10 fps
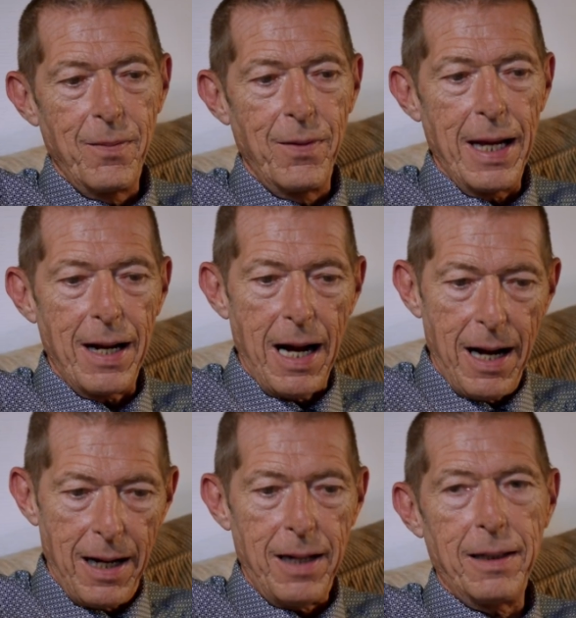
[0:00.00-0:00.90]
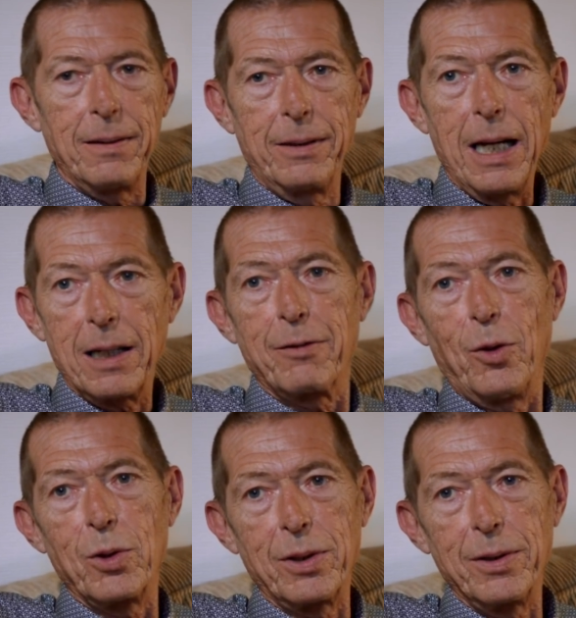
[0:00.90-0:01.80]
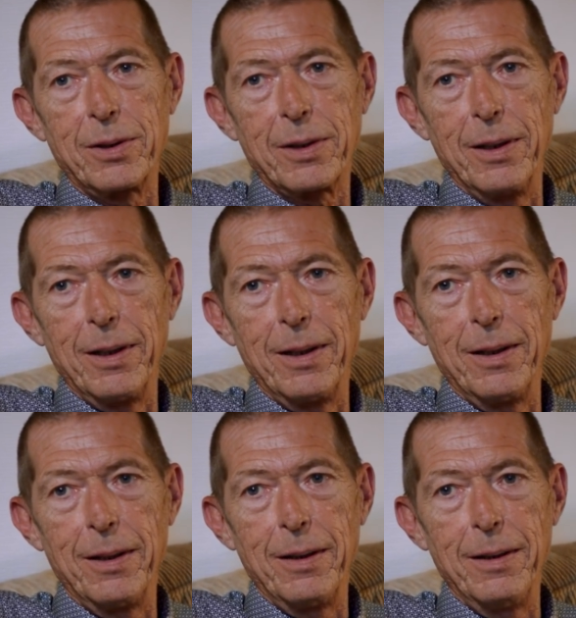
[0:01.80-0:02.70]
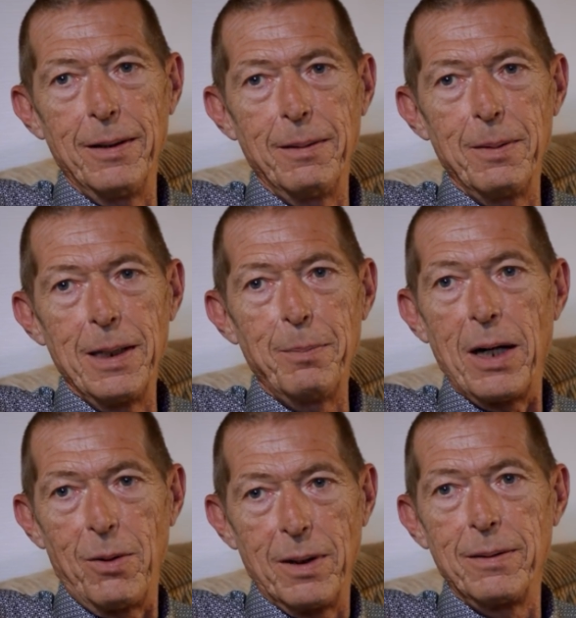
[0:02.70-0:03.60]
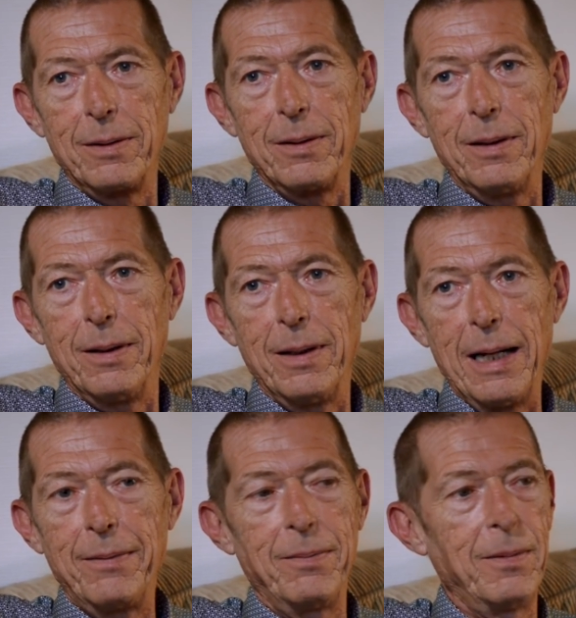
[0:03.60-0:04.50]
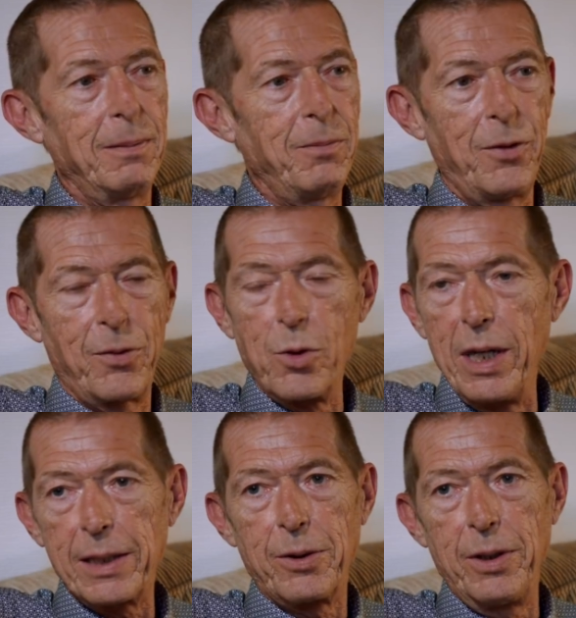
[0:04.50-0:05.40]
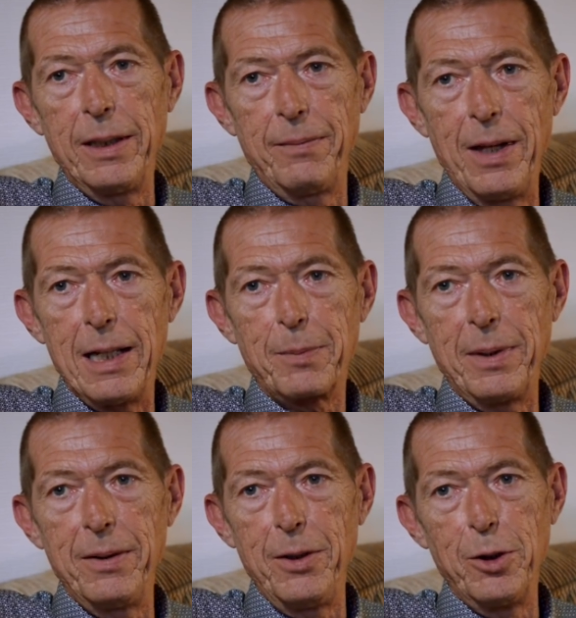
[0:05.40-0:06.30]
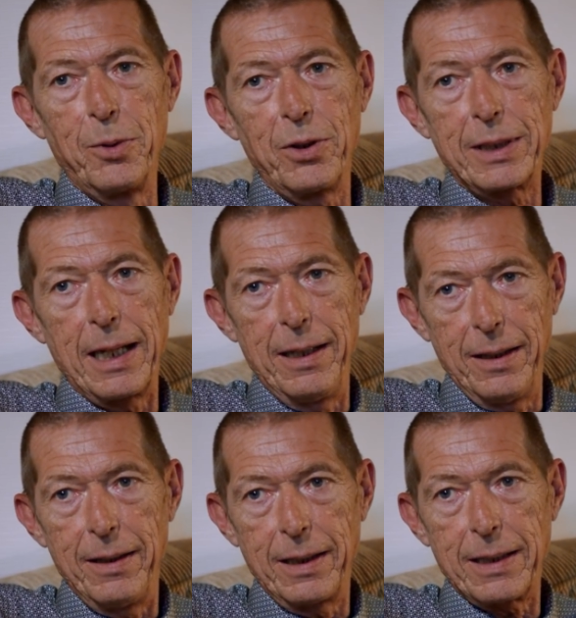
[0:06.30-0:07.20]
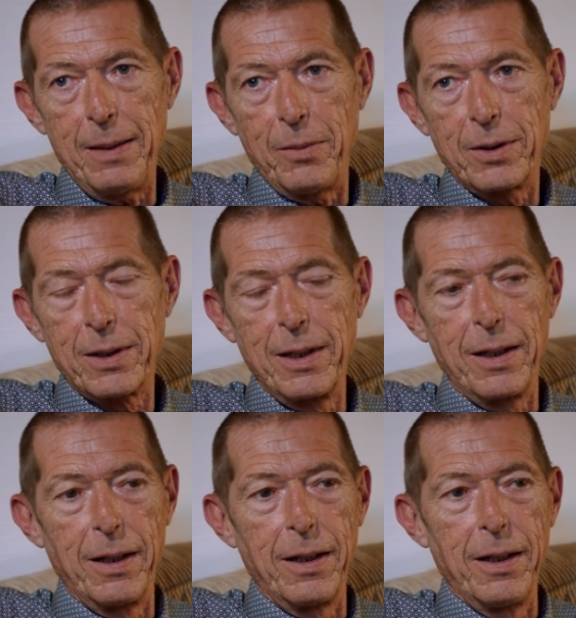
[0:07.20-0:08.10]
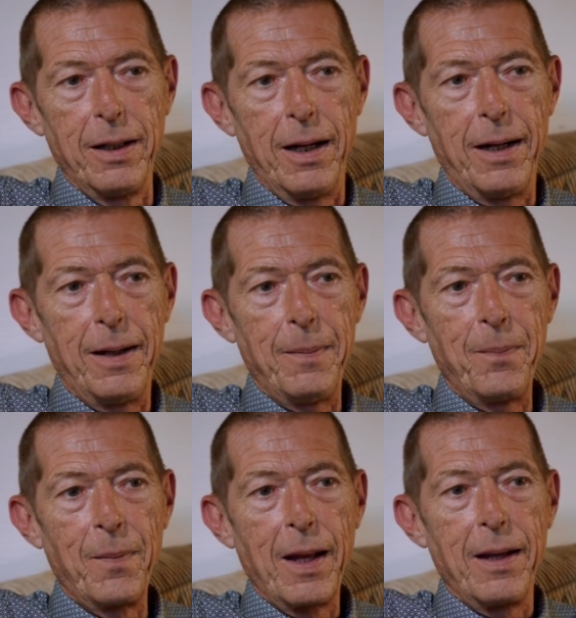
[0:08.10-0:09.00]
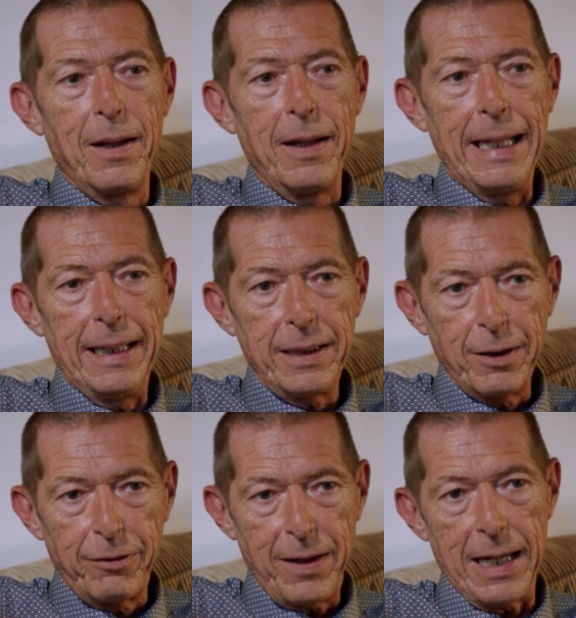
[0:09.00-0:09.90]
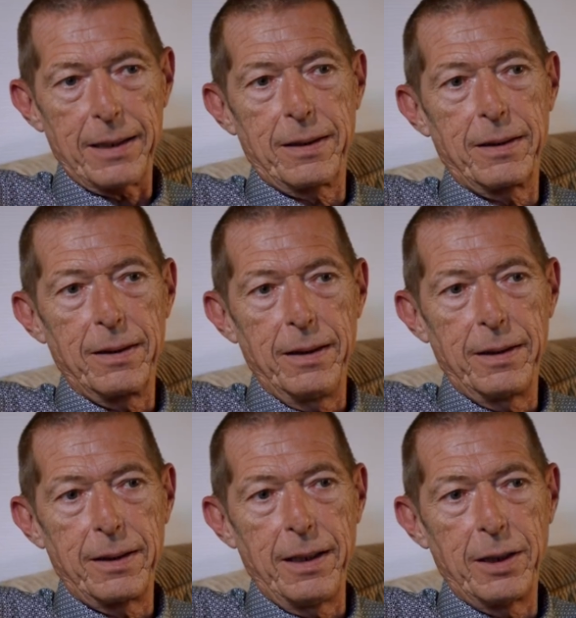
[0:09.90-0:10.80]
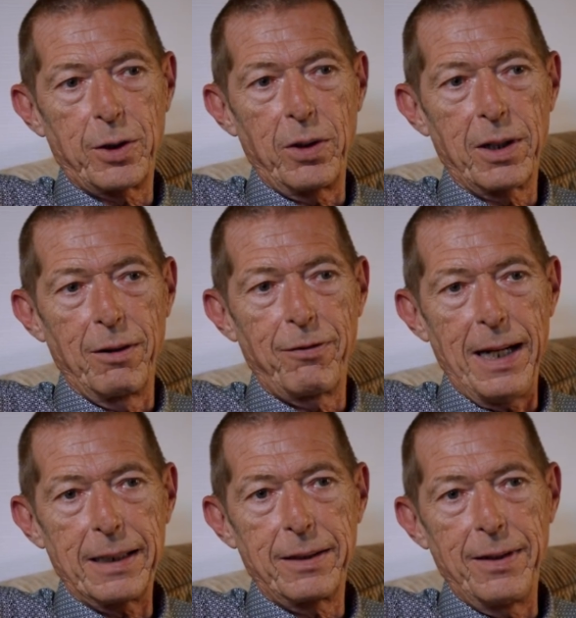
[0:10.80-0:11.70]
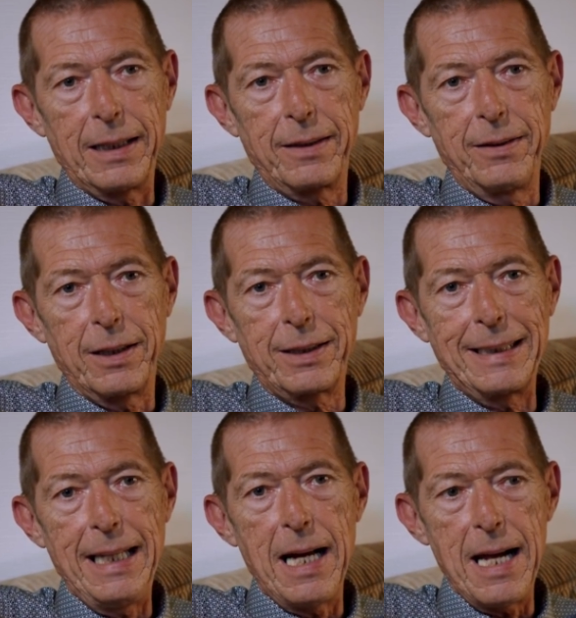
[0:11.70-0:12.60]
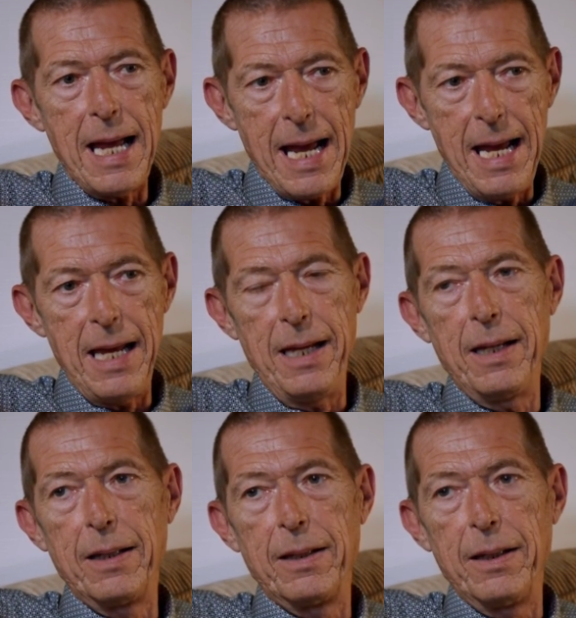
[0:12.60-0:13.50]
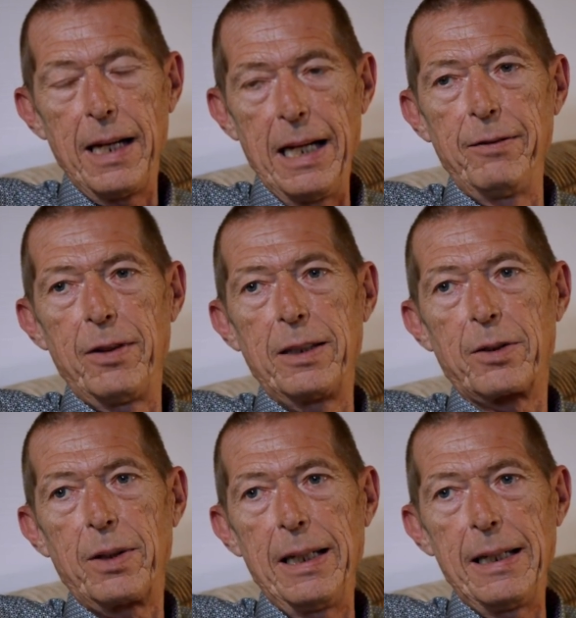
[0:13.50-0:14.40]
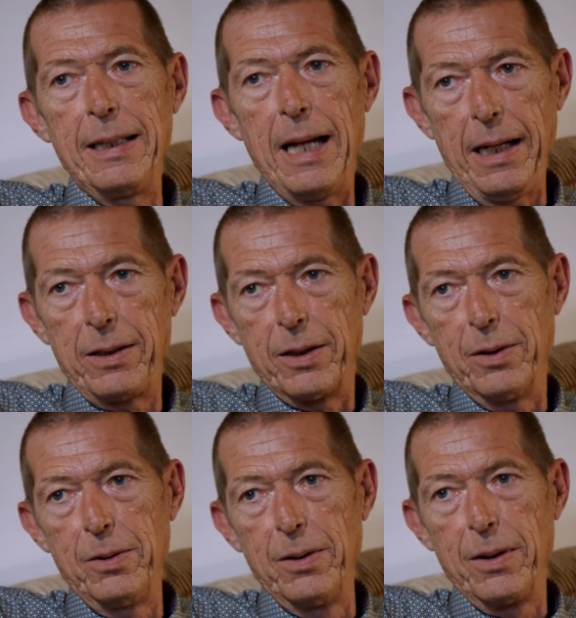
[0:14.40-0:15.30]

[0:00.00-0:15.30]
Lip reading: there are dark forces in power. And through history, there has been numerous examples. It is a fact, it's a historical fact, that the CIA infiltrated NATO